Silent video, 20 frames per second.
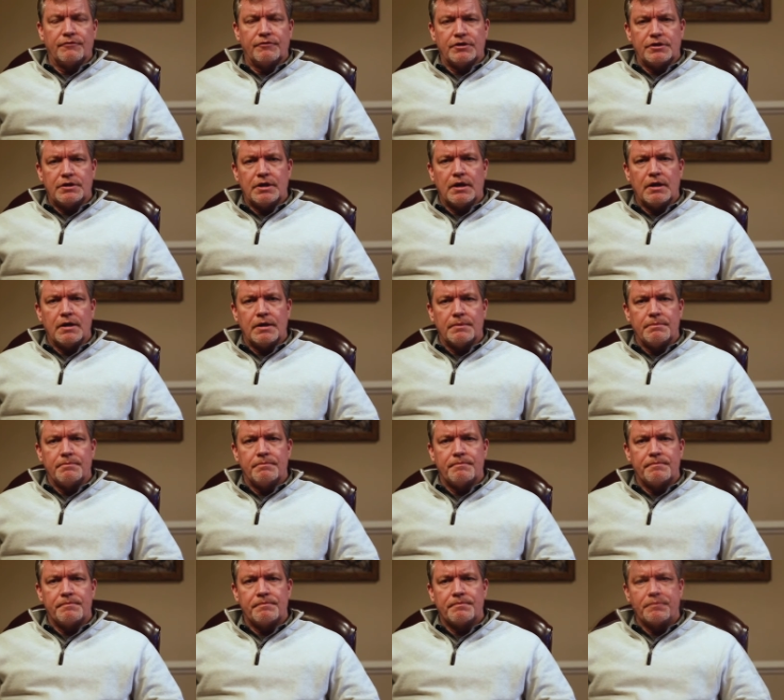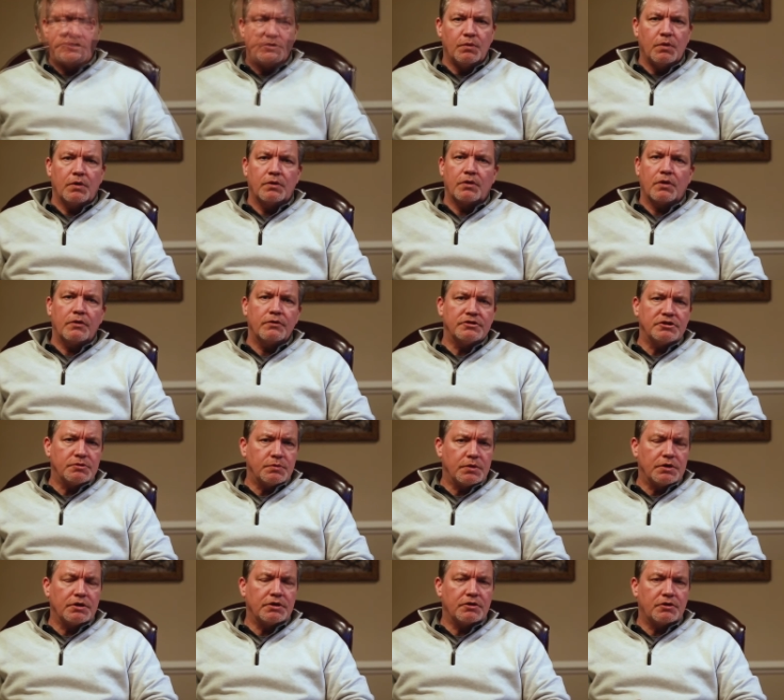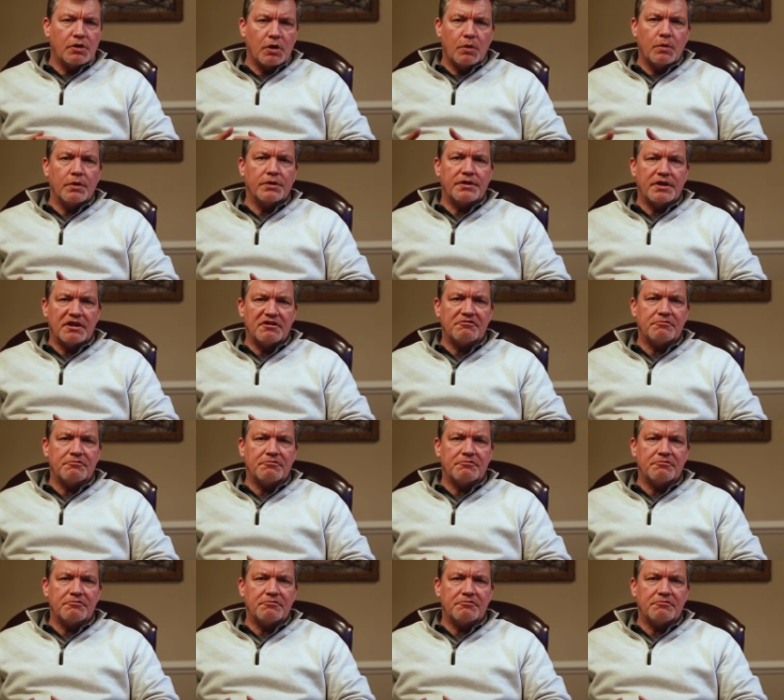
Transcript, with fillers: every time. You won't always want to go with